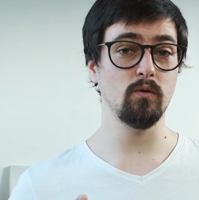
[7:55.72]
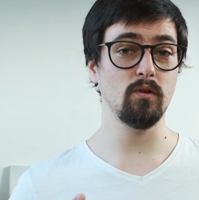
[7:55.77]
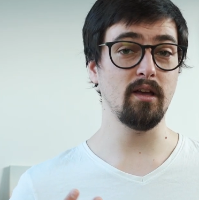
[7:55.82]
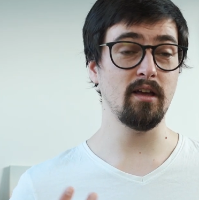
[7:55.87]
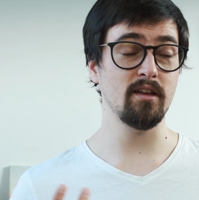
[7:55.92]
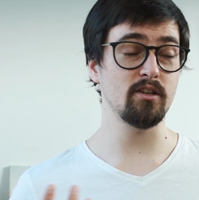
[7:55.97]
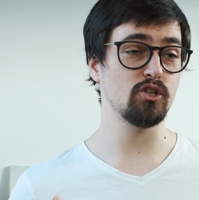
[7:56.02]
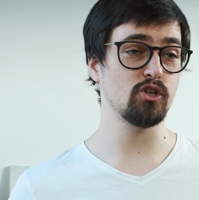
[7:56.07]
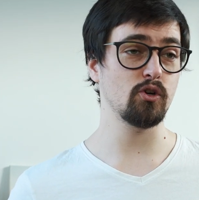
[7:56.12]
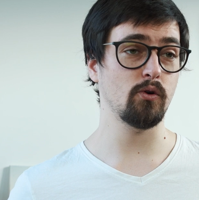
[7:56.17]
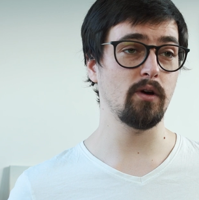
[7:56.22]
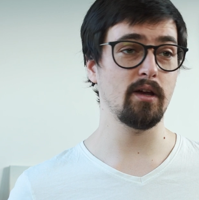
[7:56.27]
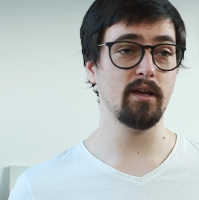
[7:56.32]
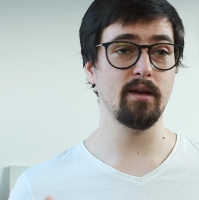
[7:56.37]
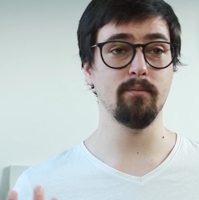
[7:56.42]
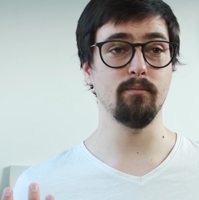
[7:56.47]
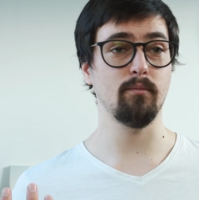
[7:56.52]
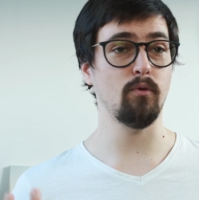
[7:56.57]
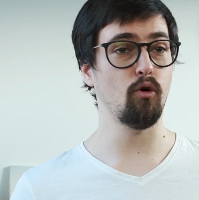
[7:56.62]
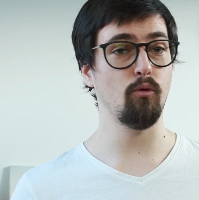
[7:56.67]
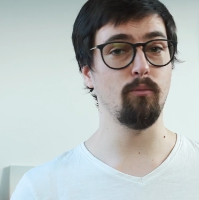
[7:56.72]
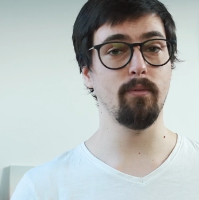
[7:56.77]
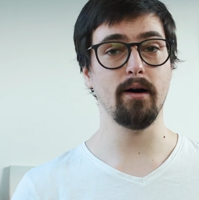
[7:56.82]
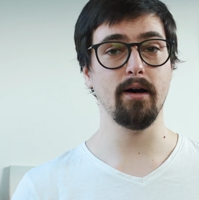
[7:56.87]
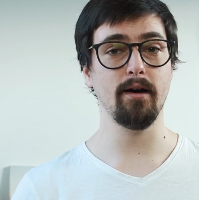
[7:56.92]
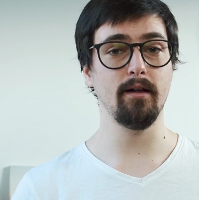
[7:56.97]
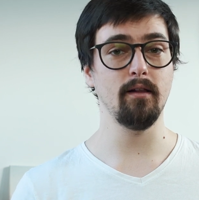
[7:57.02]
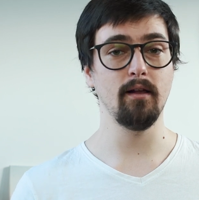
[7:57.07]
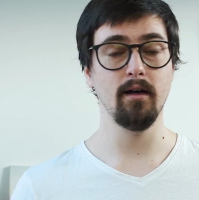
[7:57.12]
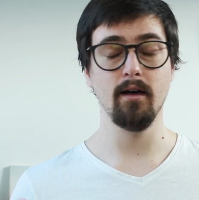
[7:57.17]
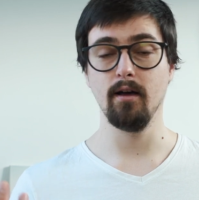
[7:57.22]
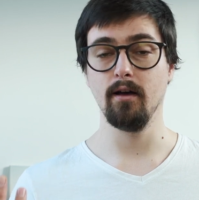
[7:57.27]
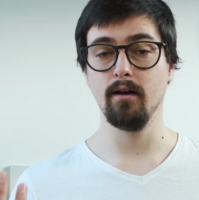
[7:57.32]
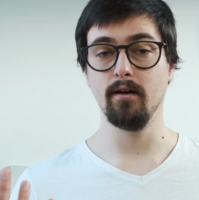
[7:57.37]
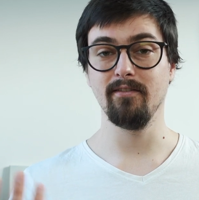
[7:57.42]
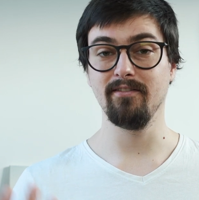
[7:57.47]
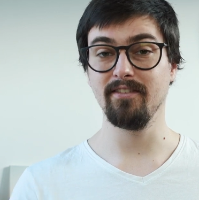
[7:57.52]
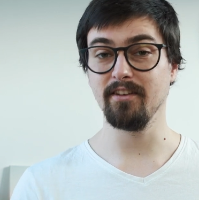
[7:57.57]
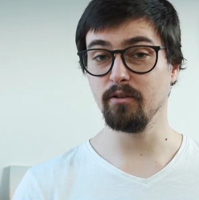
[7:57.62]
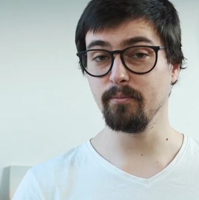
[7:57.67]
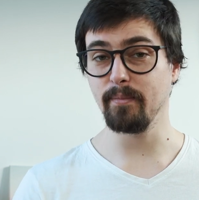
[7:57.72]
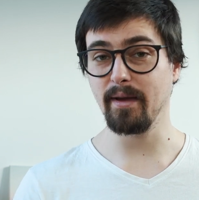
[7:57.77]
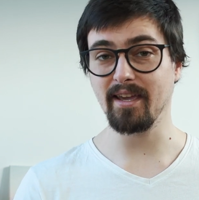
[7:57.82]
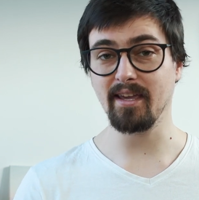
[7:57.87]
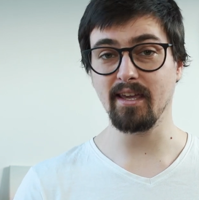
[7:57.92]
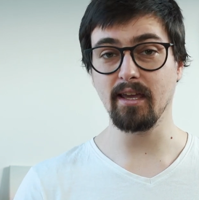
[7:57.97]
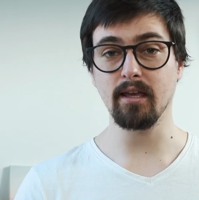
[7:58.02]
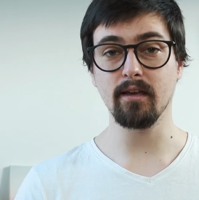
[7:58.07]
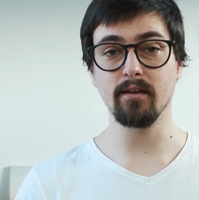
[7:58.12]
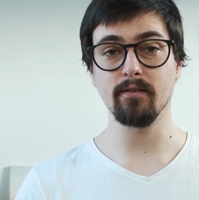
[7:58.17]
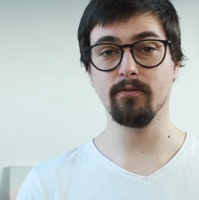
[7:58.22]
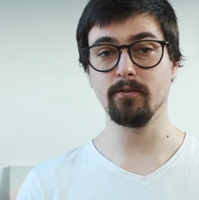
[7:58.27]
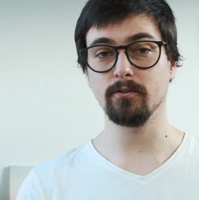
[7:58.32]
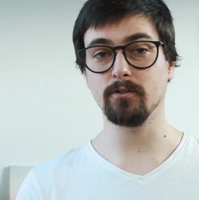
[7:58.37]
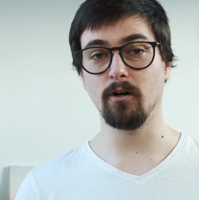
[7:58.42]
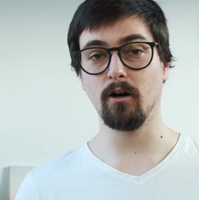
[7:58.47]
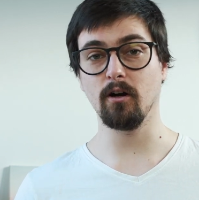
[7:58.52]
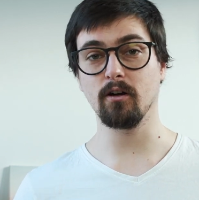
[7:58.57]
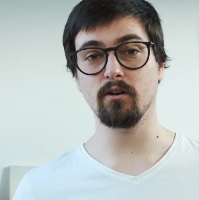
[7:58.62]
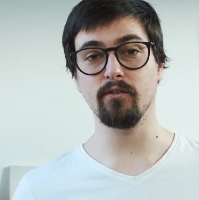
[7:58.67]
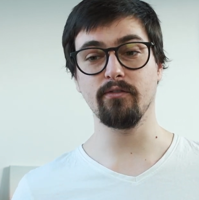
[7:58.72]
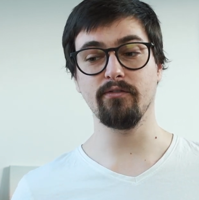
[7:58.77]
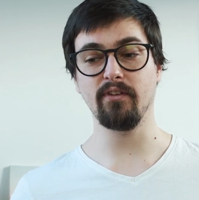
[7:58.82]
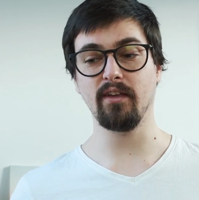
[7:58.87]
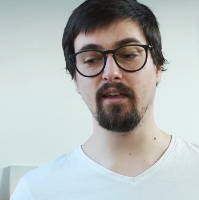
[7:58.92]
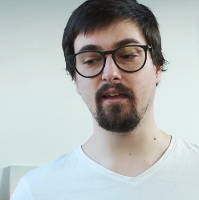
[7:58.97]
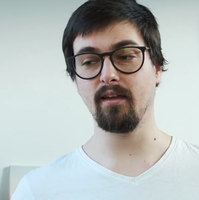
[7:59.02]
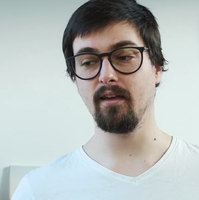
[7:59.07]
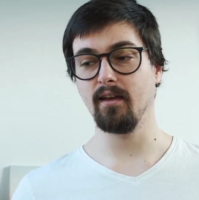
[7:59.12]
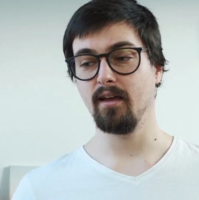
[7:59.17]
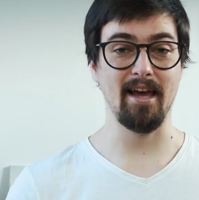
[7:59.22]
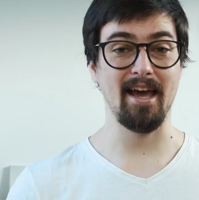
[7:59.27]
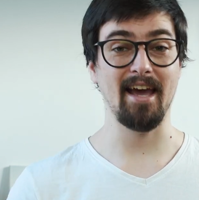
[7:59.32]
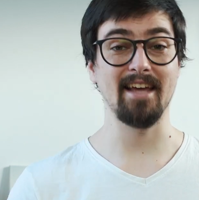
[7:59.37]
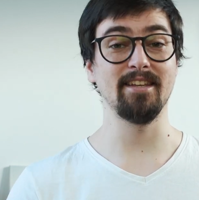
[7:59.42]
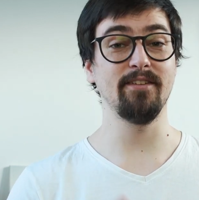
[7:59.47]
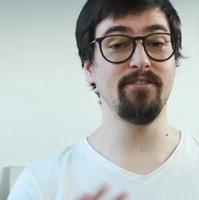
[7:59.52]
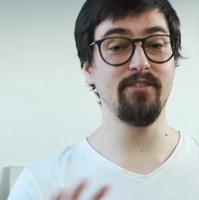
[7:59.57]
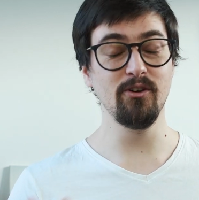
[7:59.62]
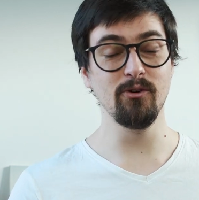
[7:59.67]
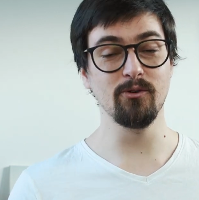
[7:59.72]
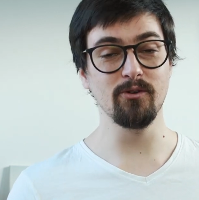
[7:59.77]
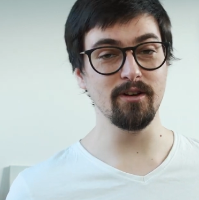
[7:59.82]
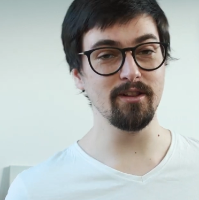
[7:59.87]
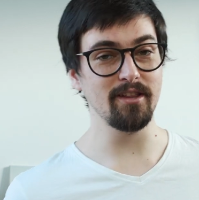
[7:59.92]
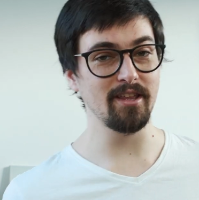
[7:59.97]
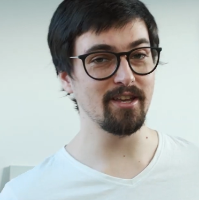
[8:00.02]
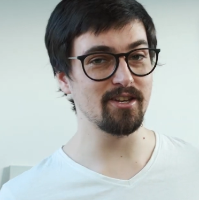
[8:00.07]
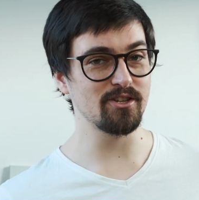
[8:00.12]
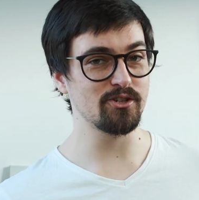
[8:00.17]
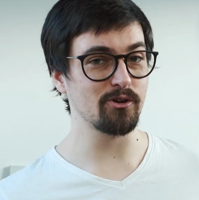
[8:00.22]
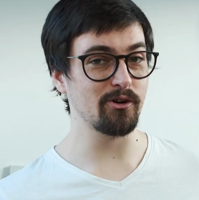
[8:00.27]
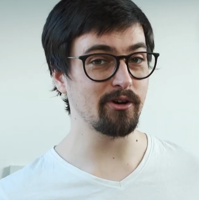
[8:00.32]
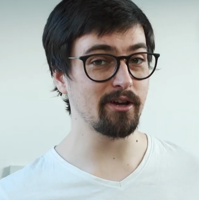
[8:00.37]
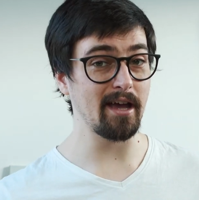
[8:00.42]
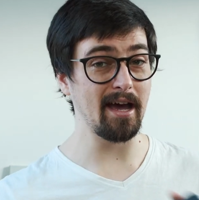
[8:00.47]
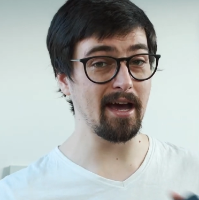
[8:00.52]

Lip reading: enjoy mobile filmmaking, photography, and if you really enjoy